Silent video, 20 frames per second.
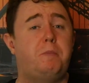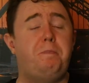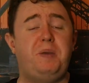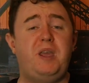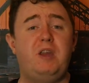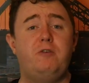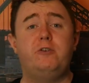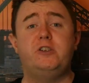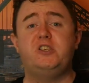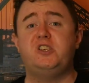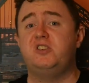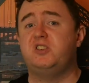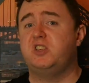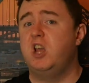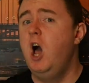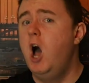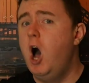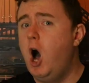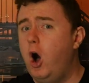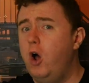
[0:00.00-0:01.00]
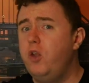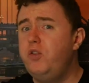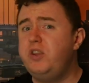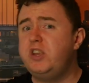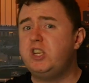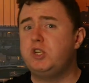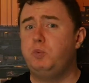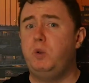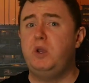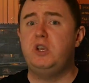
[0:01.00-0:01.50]
appearances on
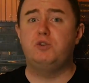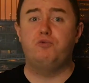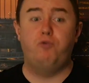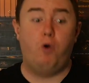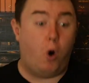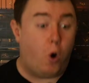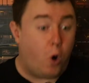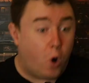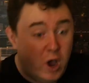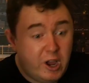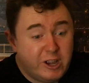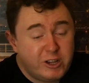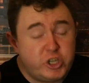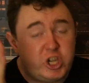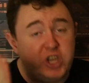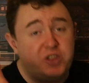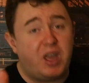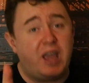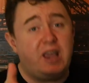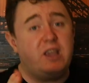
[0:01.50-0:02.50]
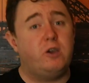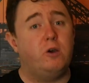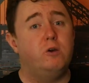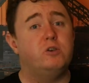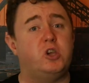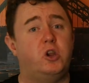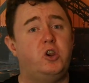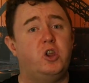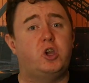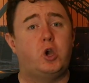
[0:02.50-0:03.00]
this week's Raw, she then
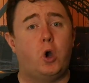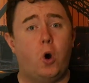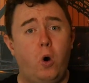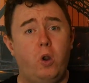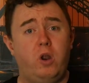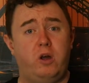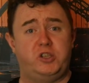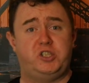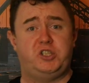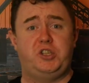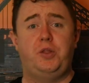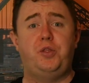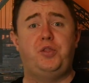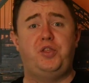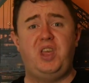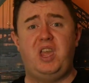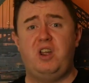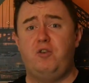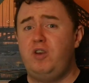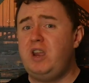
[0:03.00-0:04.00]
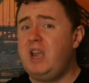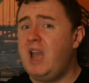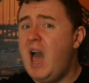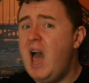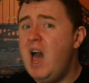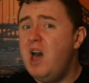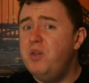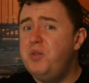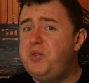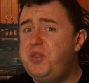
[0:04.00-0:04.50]
goes on to call Austin Theory
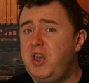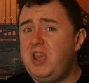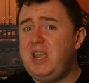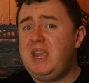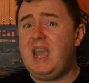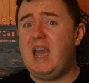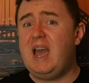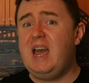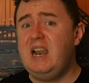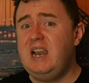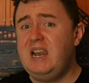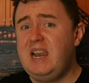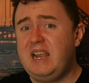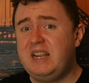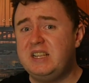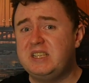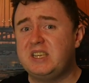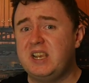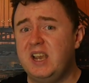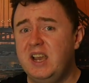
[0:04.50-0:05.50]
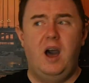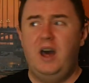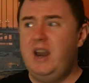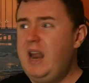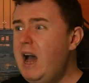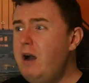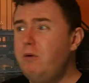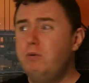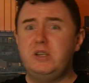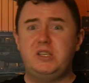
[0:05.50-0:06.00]
the Elite. And
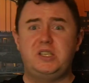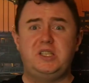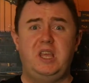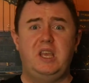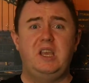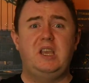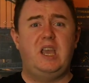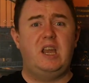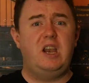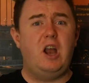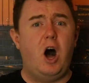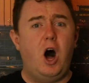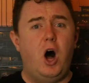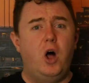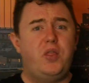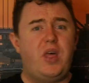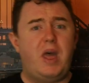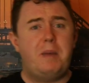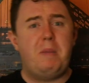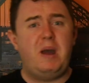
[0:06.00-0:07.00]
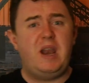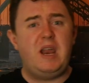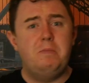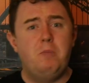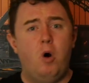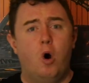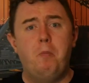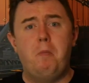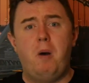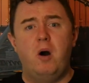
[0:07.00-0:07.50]
I was thinking, are there many
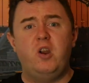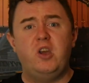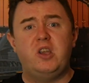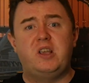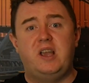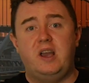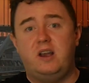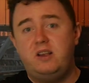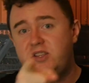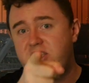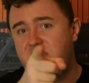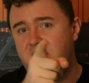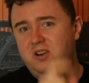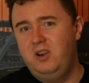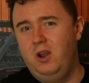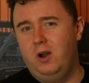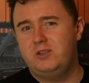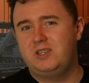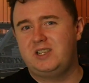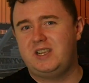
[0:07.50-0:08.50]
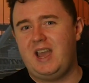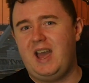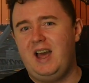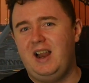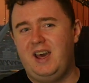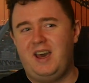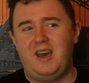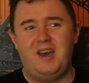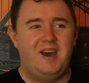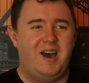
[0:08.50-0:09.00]
more monikers, not
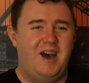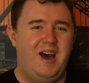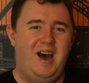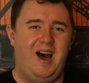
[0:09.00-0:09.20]
Geller,